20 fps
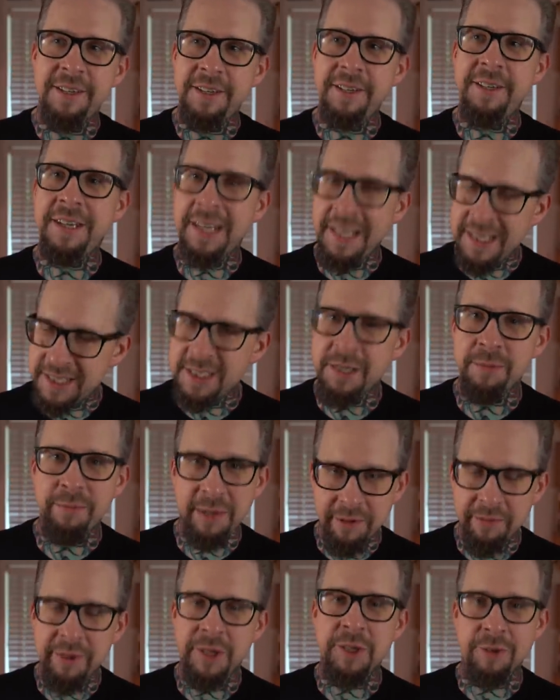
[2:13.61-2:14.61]
needs to
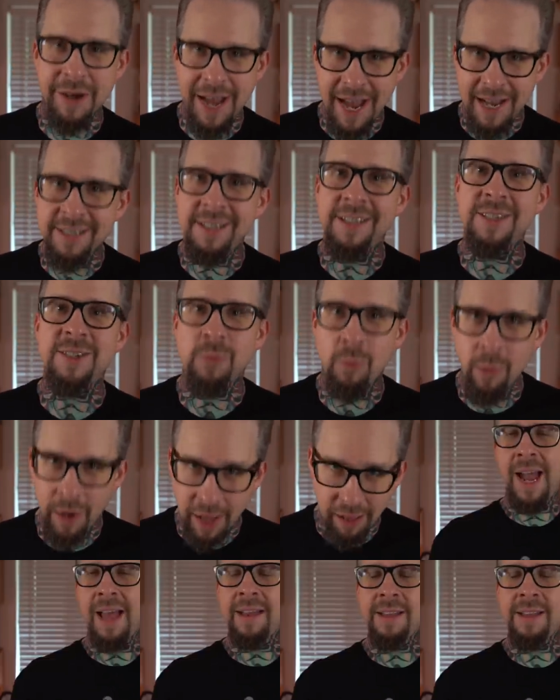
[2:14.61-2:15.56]
be retracted as well.